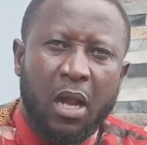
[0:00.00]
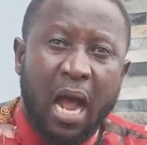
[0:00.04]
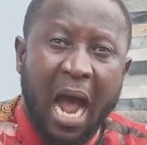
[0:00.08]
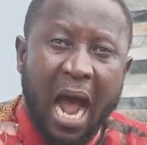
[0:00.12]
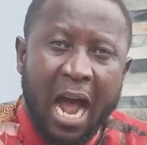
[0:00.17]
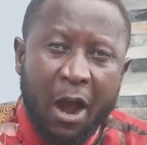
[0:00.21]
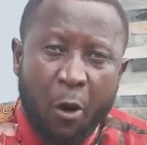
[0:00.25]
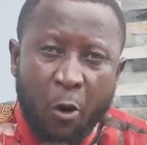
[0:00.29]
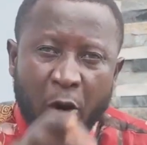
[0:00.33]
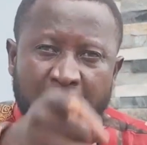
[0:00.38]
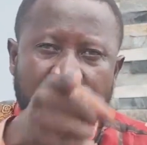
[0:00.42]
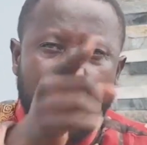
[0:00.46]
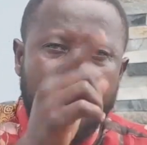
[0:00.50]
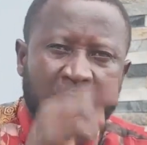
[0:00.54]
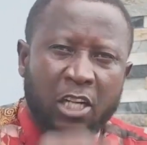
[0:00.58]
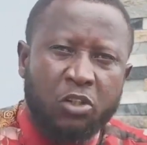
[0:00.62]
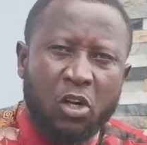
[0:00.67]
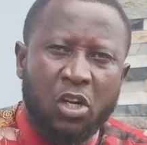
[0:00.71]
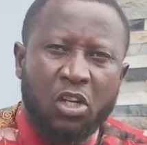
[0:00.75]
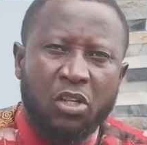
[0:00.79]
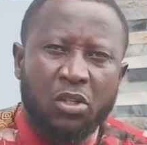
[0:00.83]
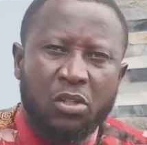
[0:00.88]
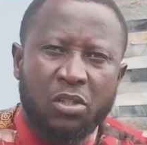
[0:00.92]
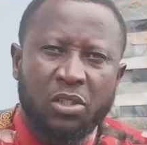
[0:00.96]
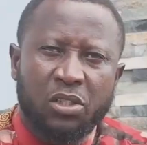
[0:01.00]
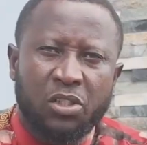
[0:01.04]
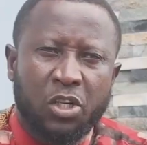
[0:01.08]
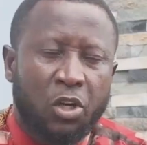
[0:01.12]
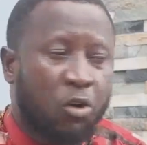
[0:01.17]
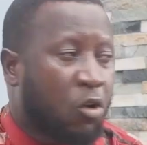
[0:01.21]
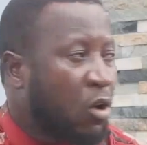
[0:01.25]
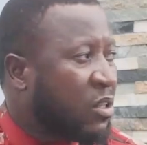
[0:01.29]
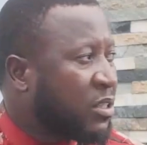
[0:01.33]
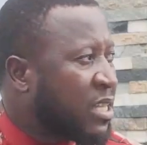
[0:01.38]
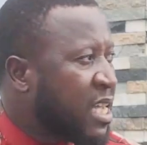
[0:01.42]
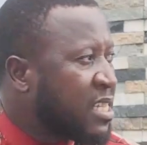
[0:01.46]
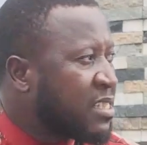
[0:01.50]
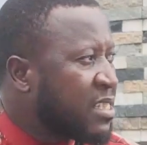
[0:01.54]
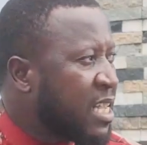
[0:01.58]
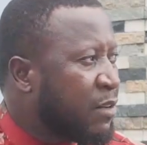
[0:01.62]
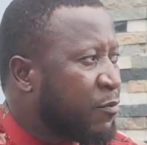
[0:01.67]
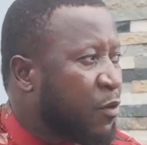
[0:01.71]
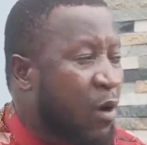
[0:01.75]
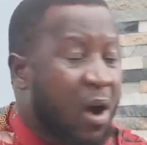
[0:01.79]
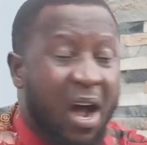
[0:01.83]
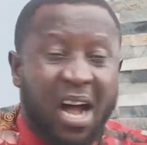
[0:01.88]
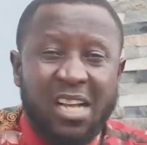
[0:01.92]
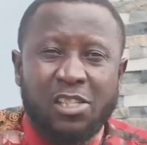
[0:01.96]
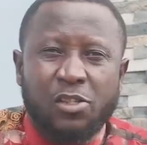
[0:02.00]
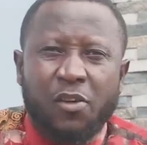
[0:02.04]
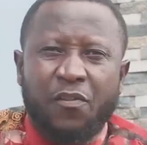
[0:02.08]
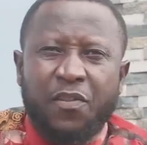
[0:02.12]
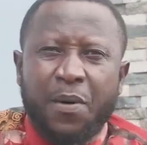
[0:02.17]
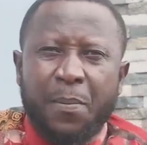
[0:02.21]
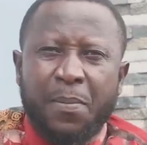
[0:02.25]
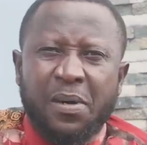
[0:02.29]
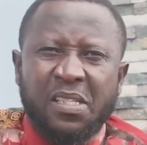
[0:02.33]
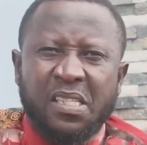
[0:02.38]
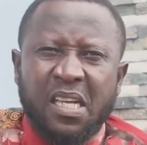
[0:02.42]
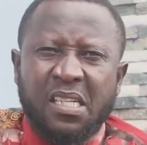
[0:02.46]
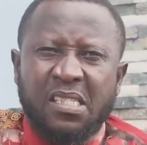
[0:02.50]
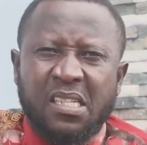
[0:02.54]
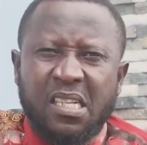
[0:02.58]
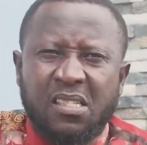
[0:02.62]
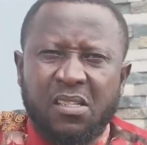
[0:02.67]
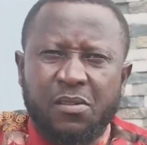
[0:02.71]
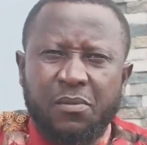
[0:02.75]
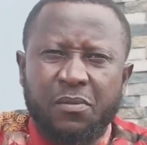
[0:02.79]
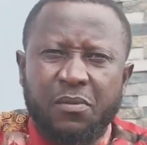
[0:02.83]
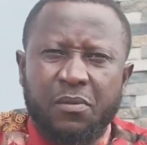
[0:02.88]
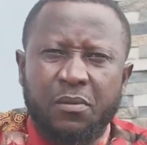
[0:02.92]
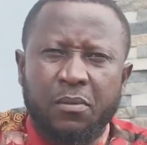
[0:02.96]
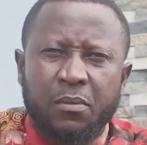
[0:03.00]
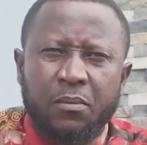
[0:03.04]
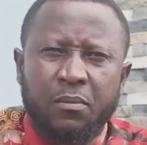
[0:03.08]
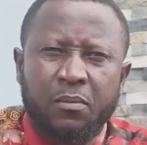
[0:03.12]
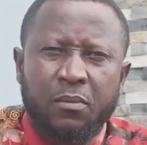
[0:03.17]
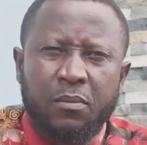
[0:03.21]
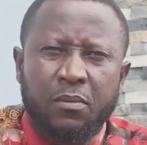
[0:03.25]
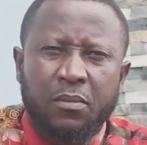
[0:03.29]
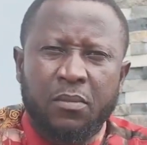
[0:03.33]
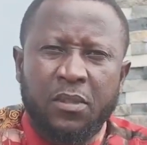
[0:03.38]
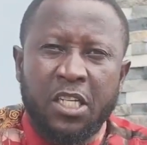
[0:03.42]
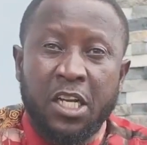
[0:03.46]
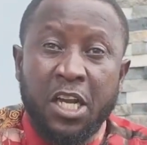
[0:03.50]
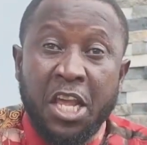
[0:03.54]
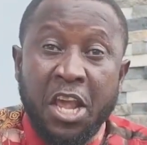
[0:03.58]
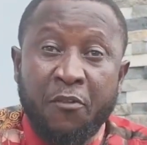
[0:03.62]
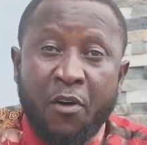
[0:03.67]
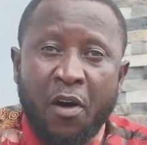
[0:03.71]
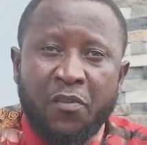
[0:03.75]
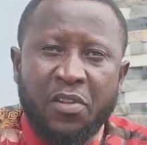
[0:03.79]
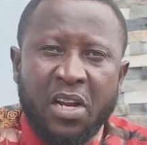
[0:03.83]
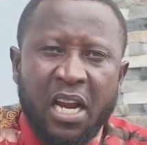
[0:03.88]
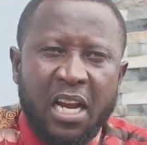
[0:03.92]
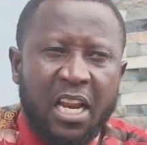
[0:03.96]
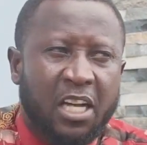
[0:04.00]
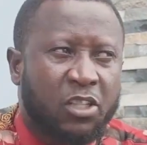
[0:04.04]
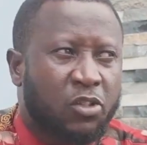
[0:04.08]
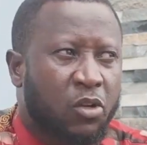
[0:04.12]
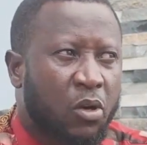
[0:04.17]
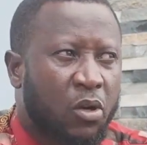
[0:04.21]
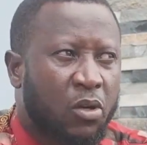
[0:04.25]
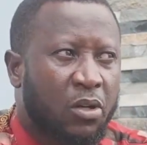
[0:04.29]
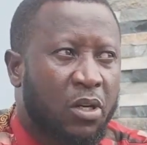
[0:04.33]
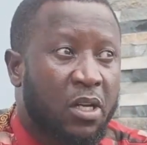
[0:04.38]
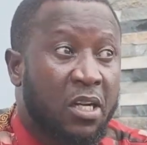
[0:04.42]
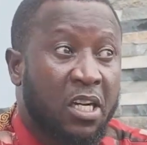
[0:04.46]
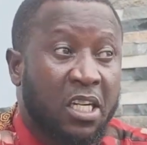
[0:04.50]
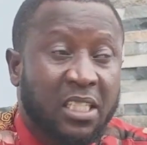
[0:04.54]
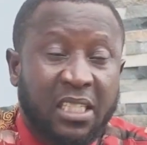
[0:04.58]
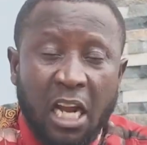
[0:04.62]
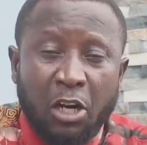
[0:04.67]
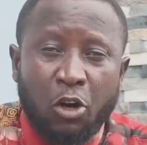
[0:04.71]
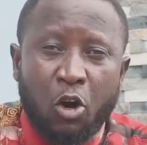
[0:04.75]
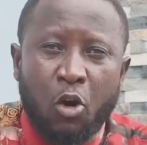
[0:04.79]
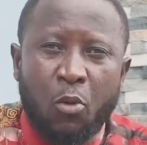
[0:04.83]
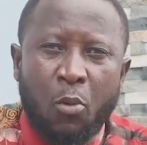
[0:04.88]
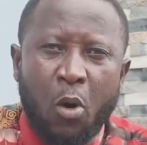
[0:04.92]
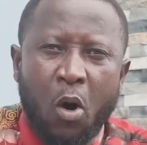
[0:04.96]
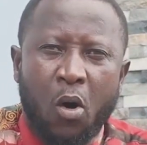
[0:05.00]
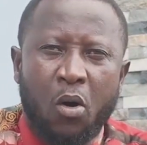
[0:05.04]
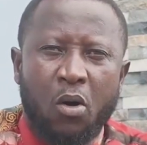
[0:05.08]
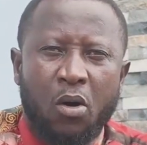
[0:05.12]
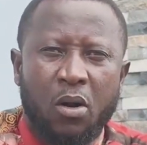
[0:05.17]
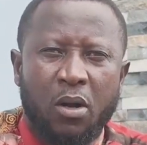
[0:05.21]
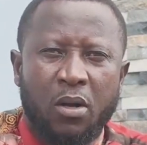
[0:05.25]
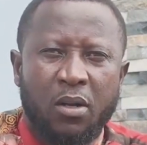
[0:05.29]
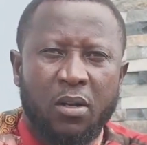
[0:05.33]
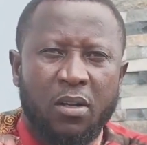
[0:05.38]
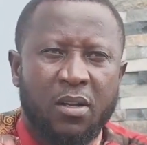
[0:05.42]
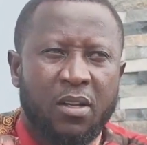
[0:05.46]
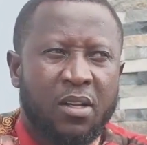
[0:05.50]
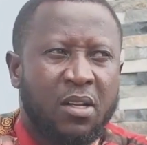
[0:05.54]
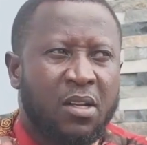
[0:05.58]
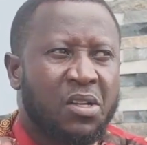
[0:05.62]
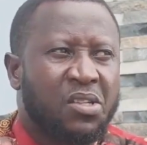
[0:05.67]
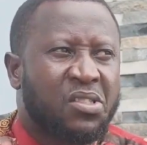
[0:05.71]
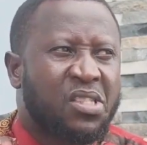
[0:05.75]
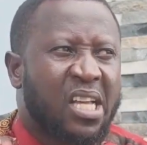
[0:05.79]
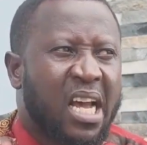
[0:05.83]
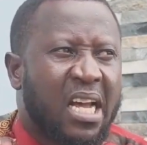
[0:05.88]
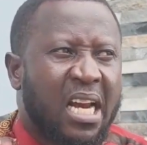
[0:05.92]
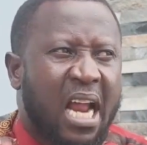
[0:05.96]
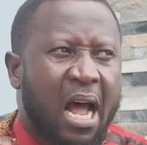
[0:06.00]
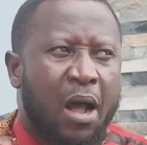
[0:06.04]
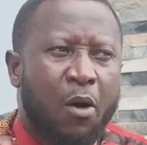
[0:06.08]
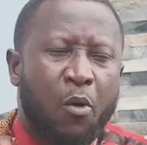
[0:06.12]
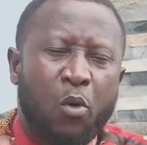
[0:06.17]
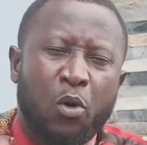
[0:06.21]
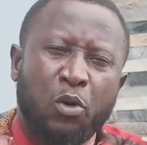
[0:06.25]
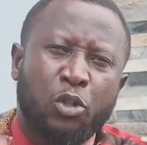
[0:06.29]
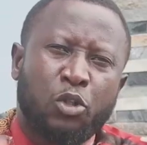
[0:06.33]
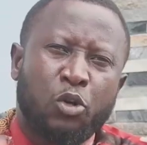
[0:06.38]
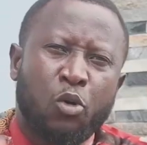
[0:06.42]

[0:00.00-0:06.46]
her own election, she contested for House of Representatives. The eve of the election, Hilda Dokubo said that